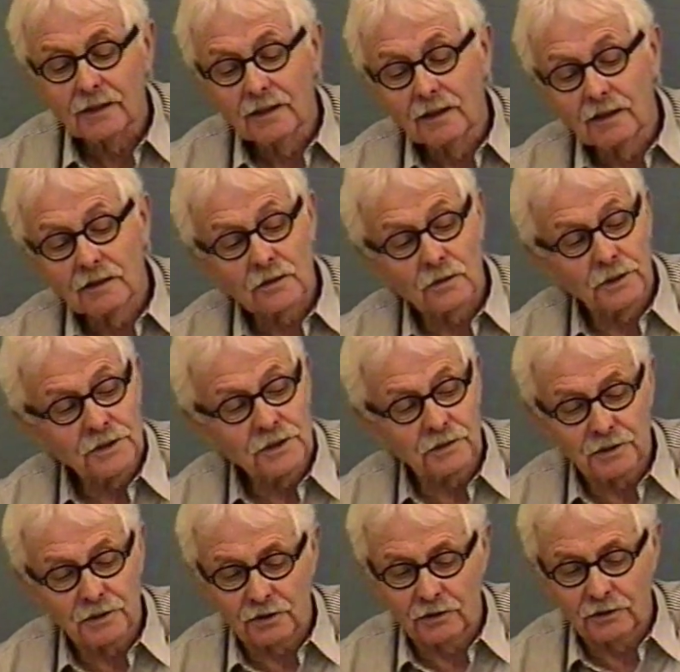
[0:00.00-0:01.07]
So when she
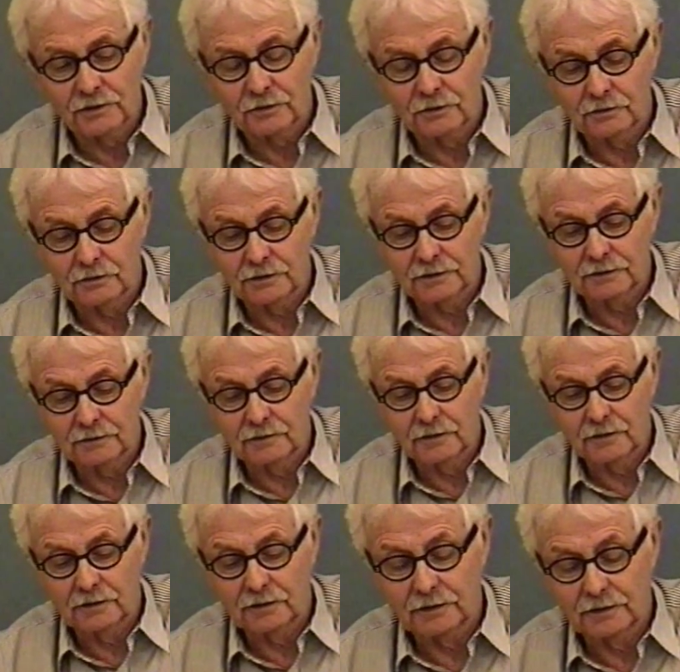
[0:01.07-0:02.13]
returned to
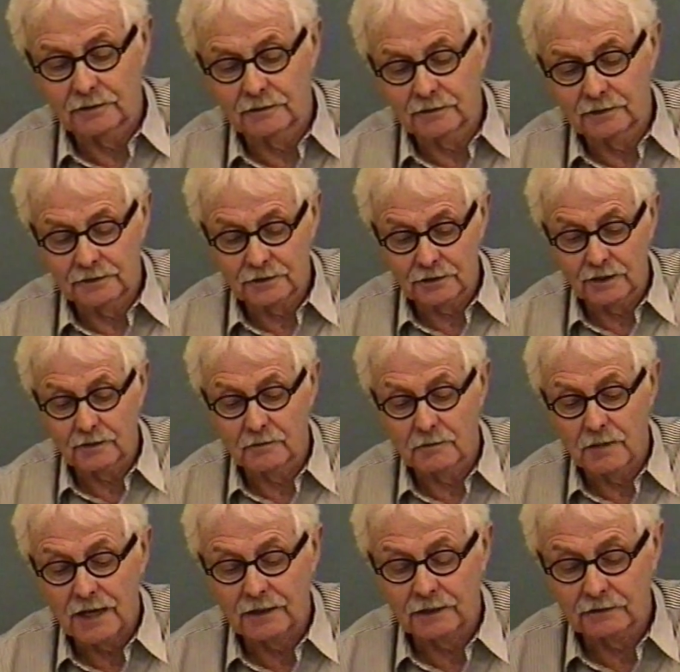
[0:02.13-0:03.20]
the inside the
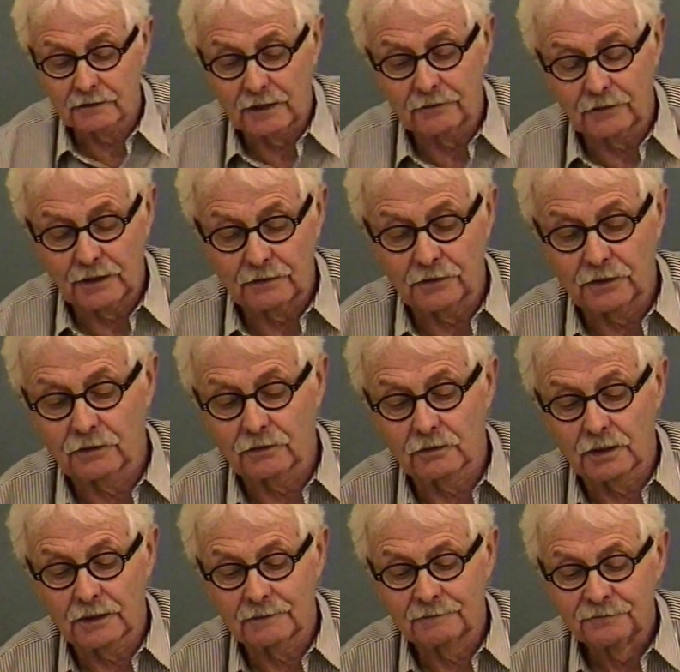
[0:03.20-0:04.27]
Maddock after having her
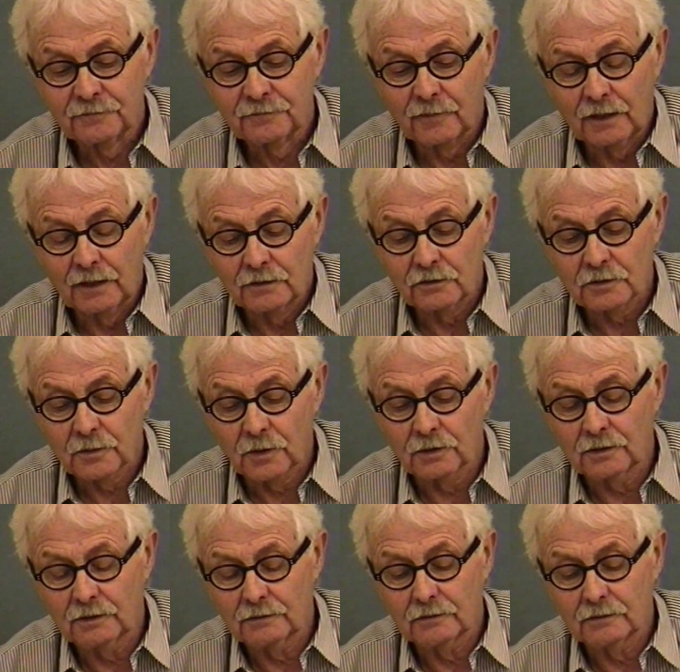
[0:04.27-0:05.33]
drink, she was about
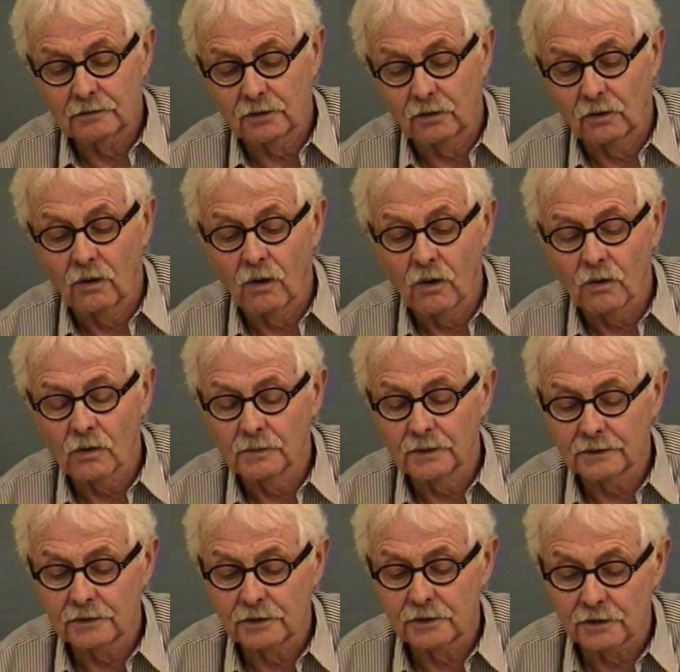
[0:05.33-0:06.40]
to go home, and
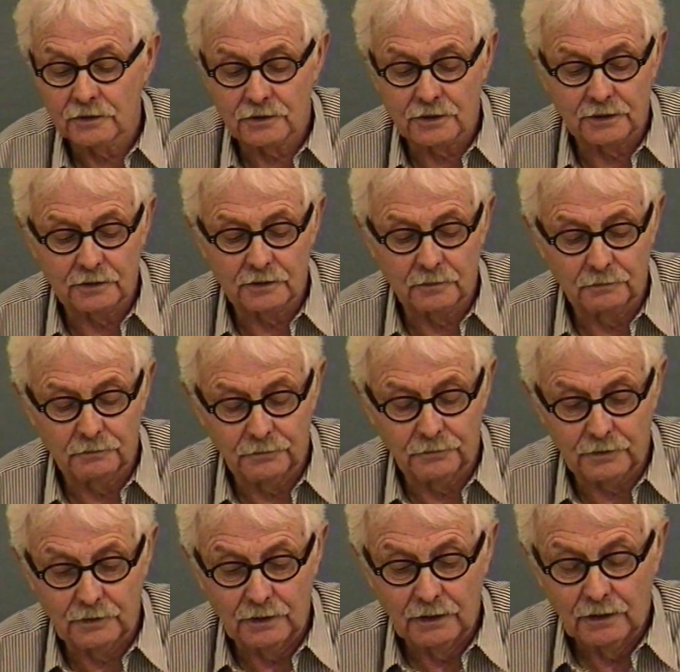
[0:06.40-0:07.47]
she just said,
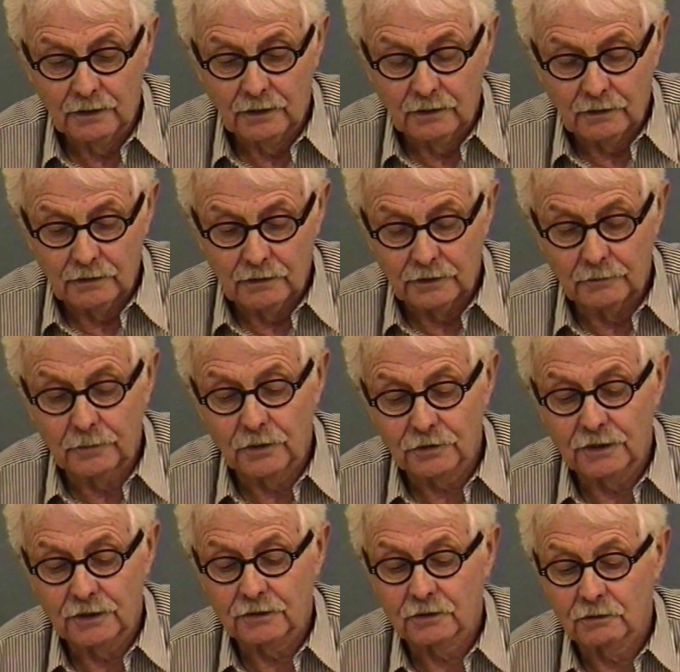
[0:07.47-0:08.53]
Bill
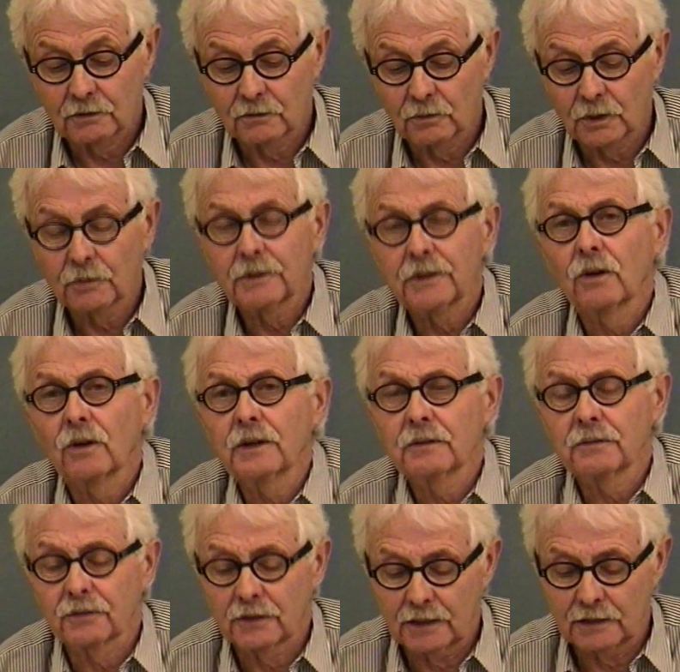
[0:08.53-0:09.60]
said to her, what do we owe you for
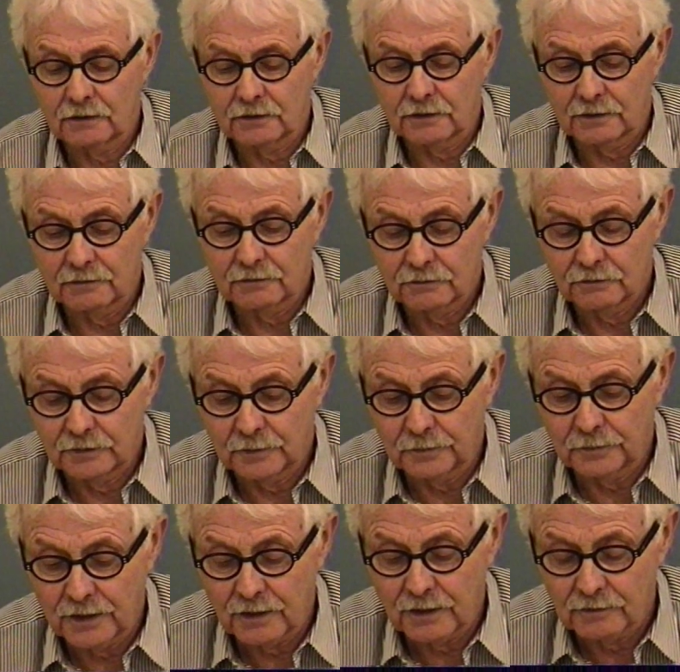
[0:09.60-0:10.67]
that
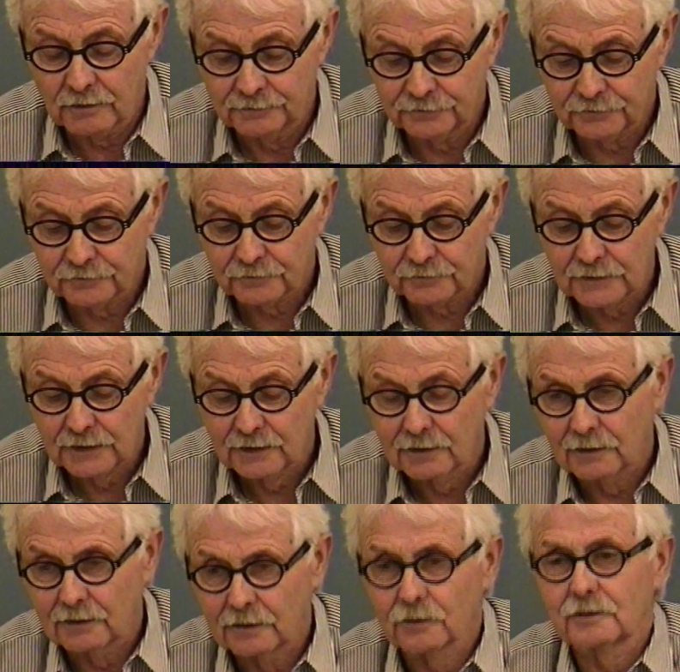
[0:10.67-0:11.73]
repair? And
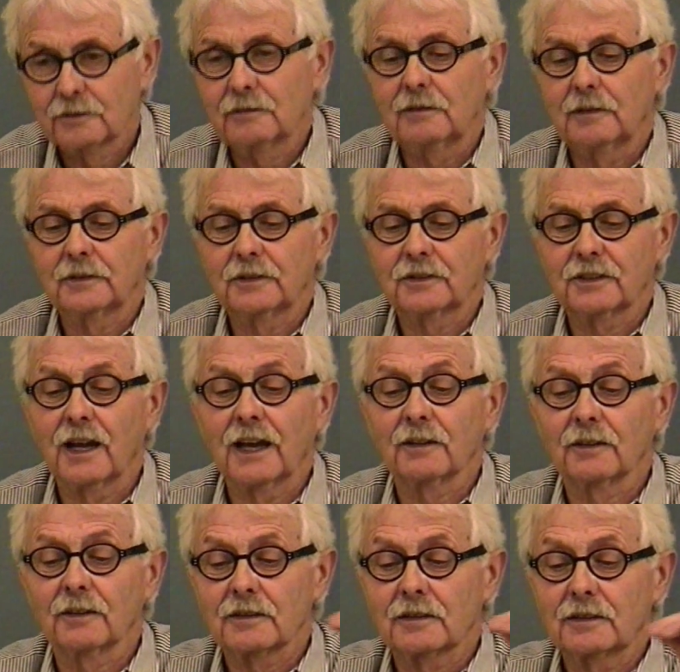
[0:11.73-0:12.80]
there's
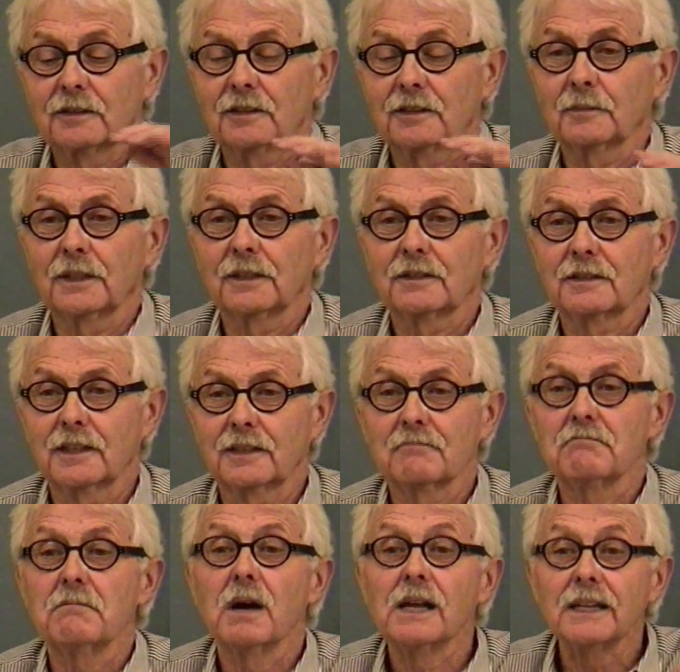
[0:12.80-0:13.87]
silence because somebody said
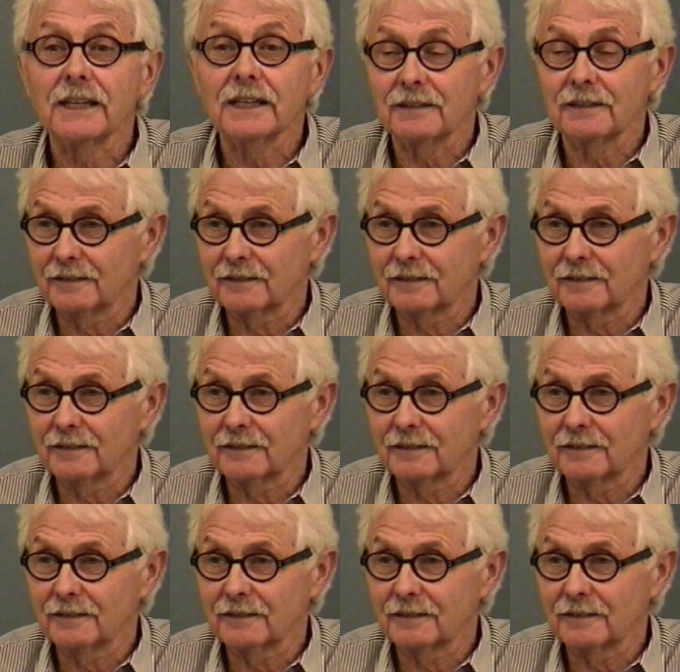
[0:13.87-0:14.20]
money.